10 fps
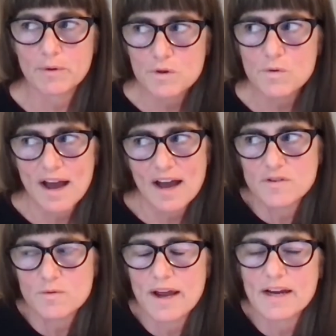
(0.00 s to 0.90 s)
you have
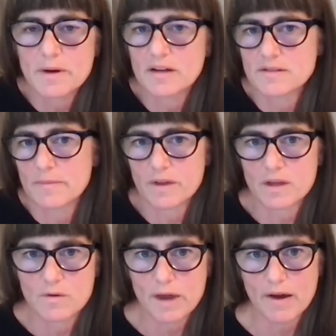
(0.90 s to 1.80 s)
to write about something
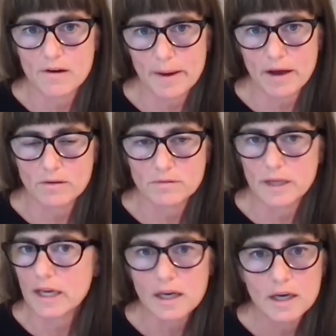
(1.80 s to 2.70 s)
you care about.
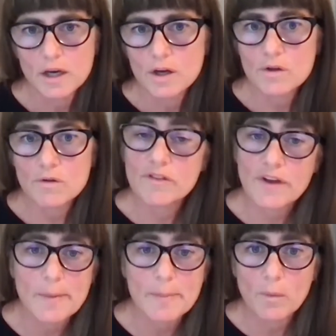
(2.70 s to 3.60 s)
Like, you
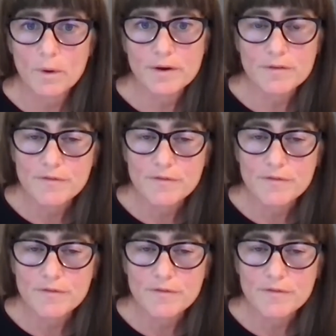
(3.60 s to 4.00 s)
think about where you're